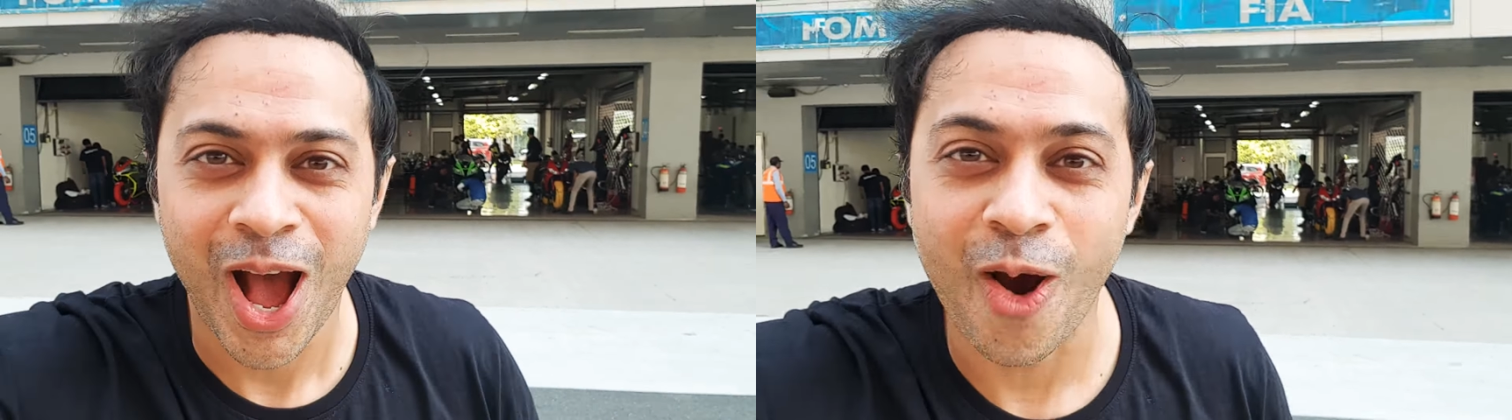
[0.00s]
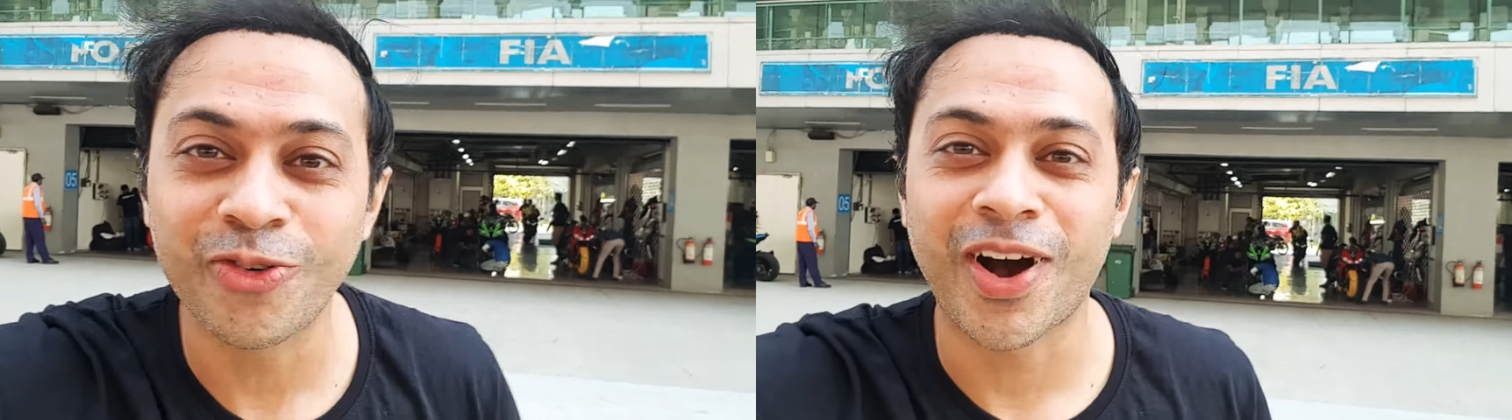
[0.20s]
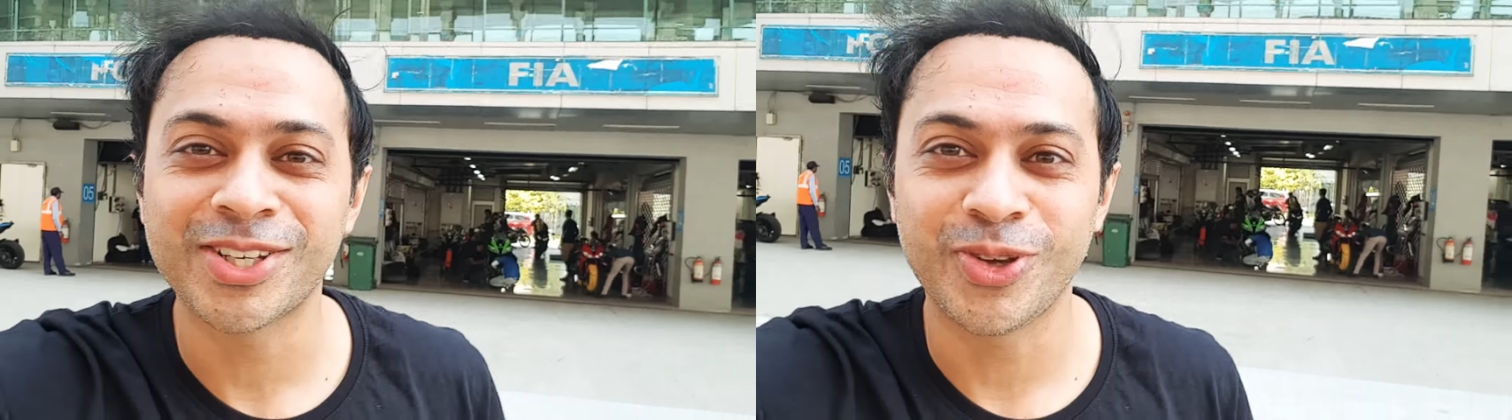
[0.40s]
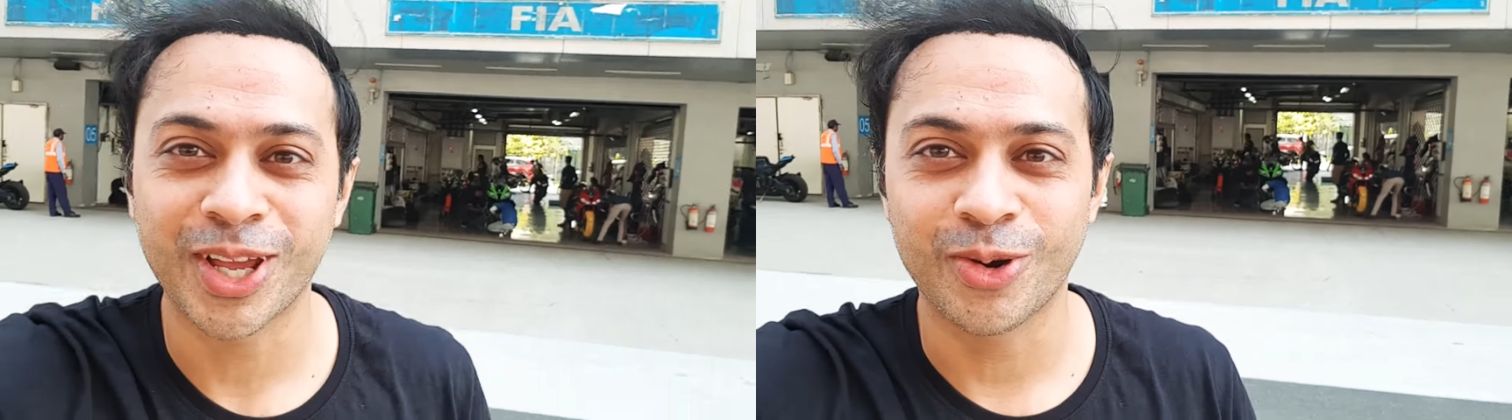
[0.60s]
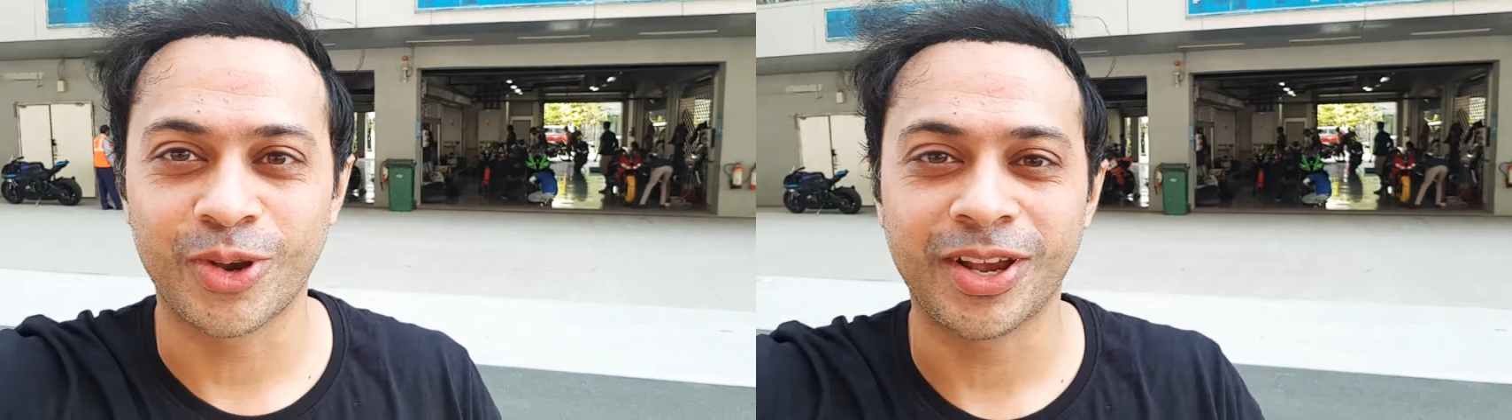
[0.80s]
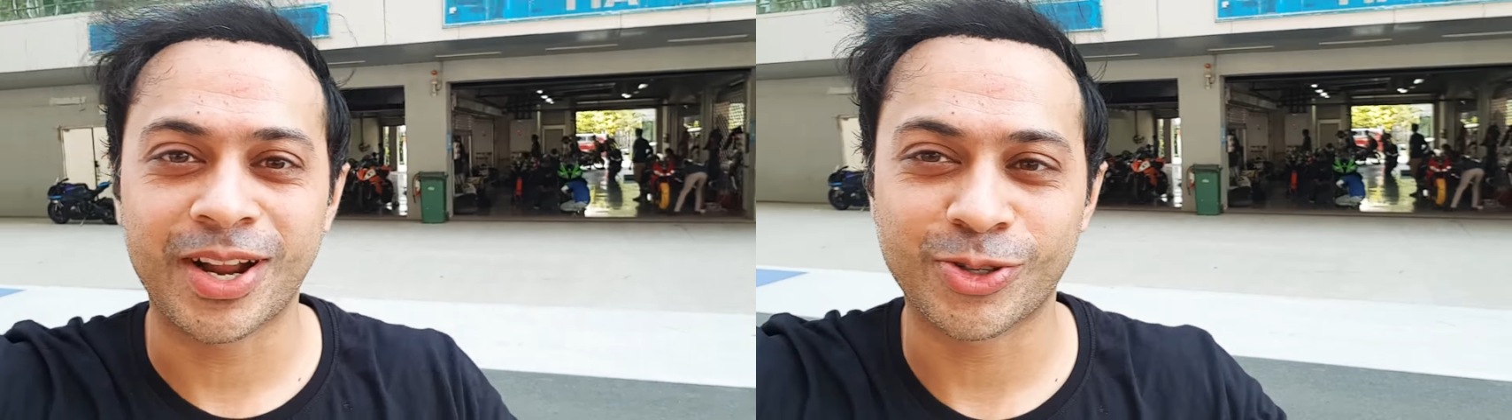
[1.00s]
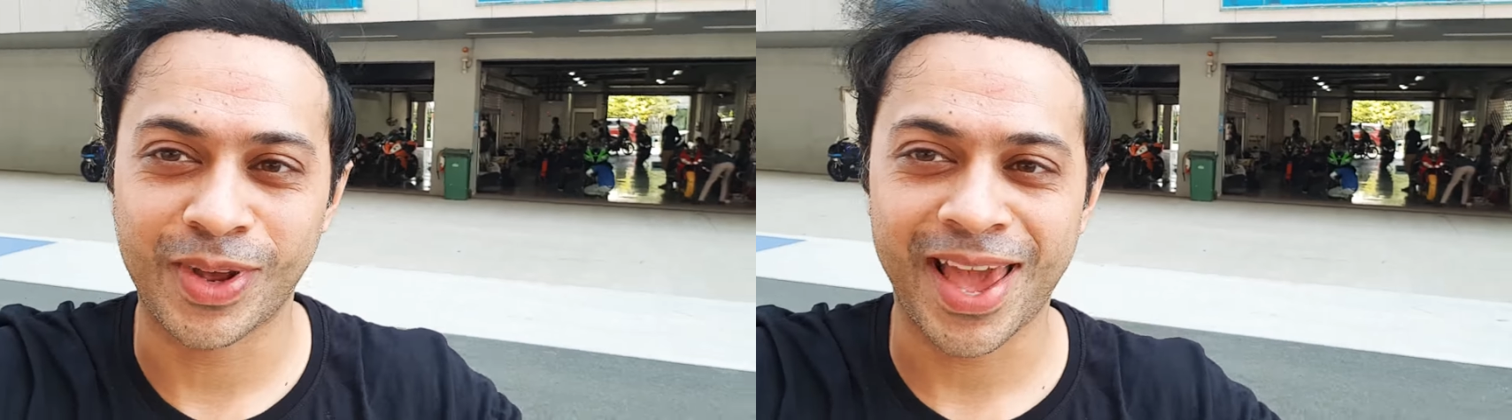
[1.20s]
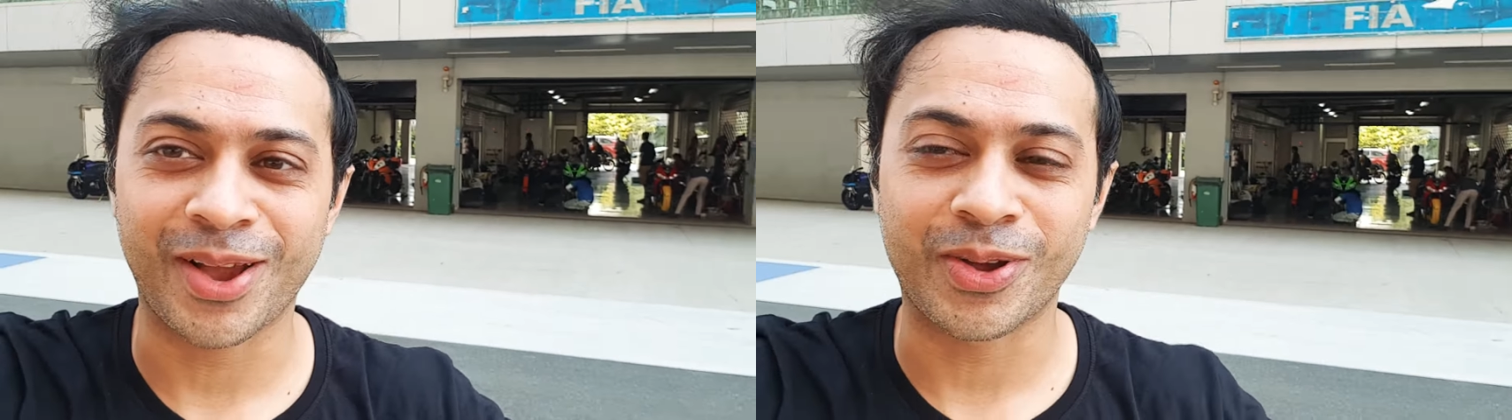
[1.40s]
how fast you can go here as
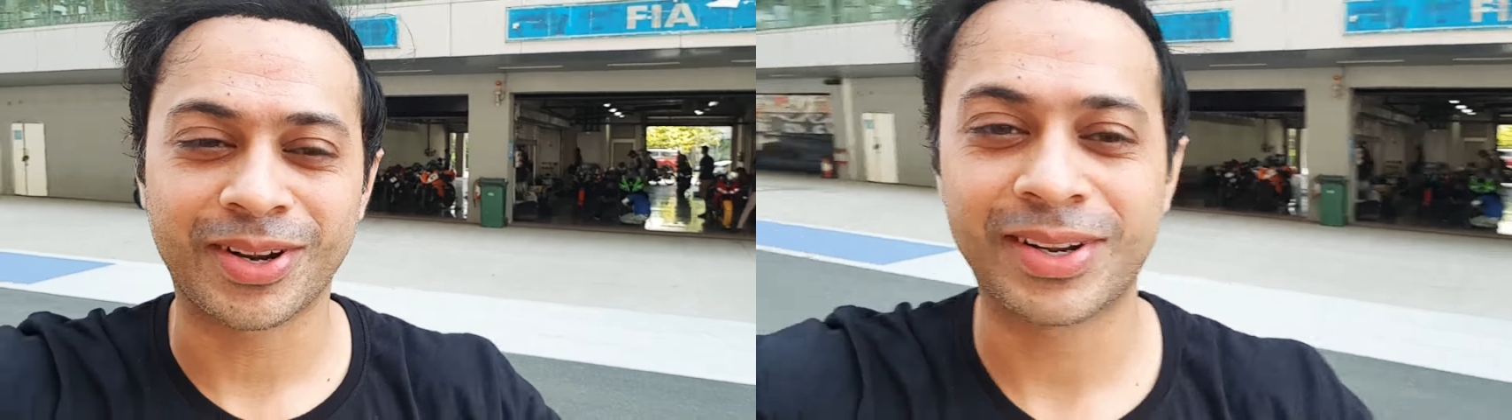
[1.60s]
well. Hang on.